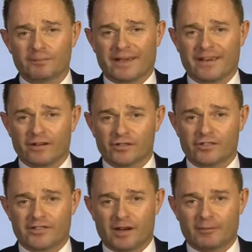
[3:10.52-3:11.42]
with Paris,
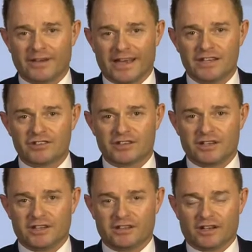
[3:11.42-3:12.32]
it's now been
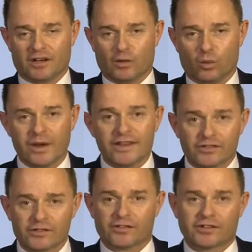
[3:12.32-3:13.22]
18
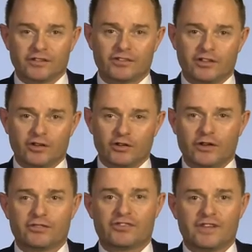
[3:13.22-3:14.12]
weeks this has continued, and
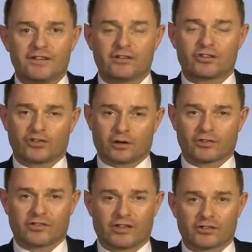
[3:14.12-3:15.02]
you've seen the
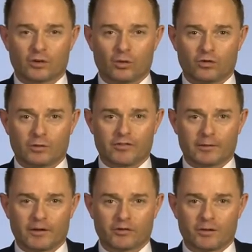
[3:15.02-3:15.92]
disruptions that's caused. We've
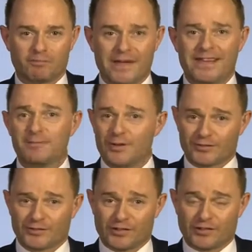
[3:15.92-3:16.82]
spoken to many
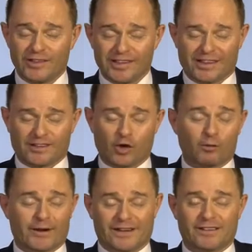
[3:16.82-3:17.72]
businesses that
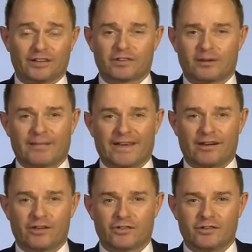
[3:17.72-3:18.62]
operate in London and
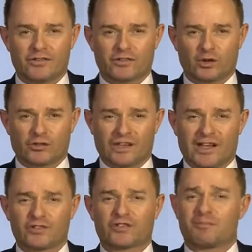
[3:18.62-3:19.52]
Paris, and this has cost
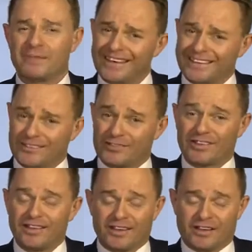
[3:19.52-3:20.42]
hundreds of millions
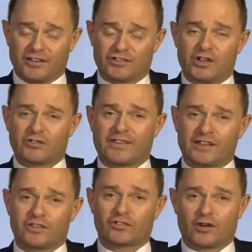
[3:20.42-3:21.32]
in terms of
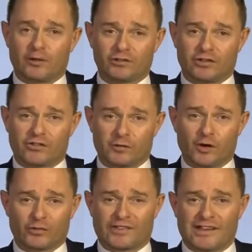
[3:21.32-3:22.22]
that disruption. So we're
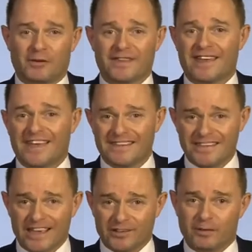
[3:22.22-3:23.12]
not saying we're there
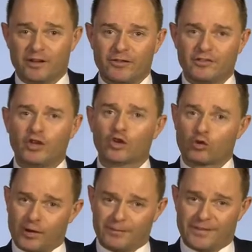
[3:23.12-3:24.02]
yet, but if we don't
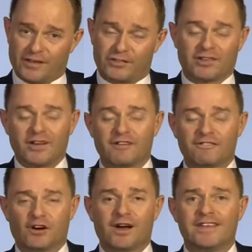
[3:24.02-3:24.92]
grip this,
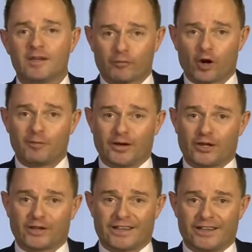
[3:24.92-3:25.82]
find the appropriate
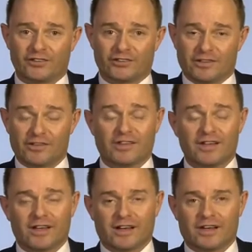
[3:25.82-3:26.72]
locations,
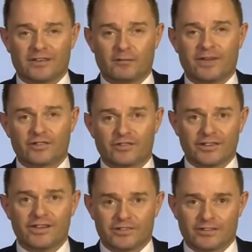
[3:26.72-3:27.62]
then we could
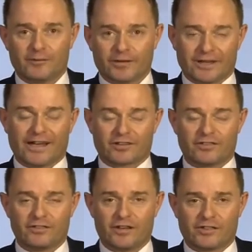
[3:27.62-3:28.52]
see similar
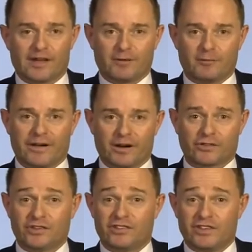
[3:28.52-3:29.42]
activity that's happened in
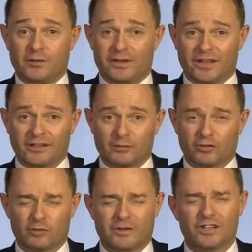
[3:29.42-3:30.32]
Paris continue in London,
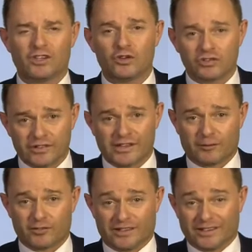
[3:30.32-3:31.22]
which would be hugely
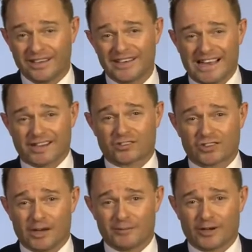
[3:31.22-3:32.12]
damaging at a
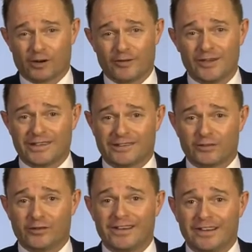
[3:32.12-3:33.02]
time that our
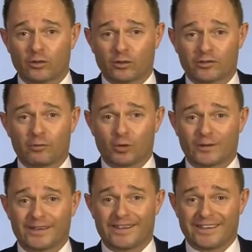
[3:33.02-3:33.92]
retailers really need all the support
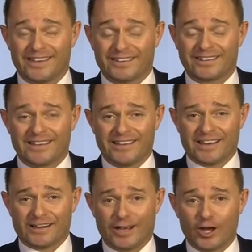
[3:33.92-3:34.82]
they can get.
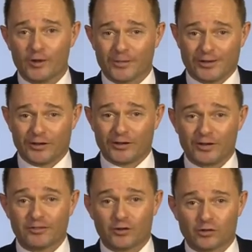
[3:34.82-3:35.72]
And I hope that,
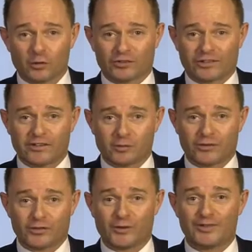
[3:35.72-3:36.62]
your viewers watching this will
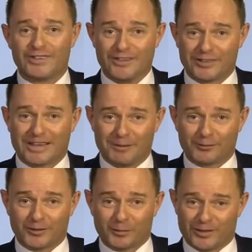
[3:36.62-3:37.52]
still continue to come
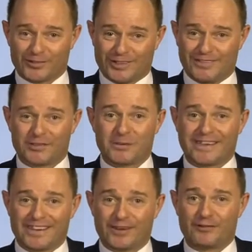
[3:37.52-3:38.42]
up to the West End this
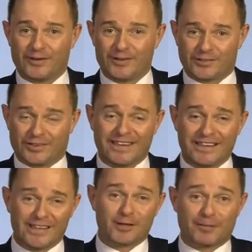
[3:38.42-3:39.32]
weekend over Easter
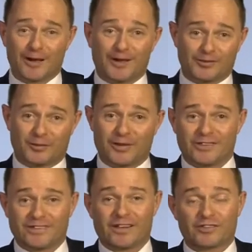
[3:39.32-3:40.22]
in the parts of the
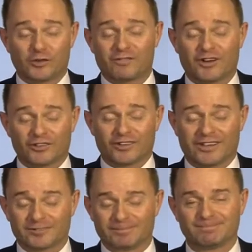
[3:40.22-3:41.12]
West End that are still
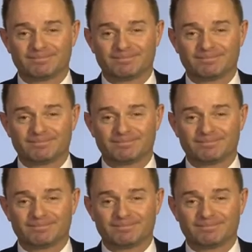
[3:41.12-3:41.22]
functioning.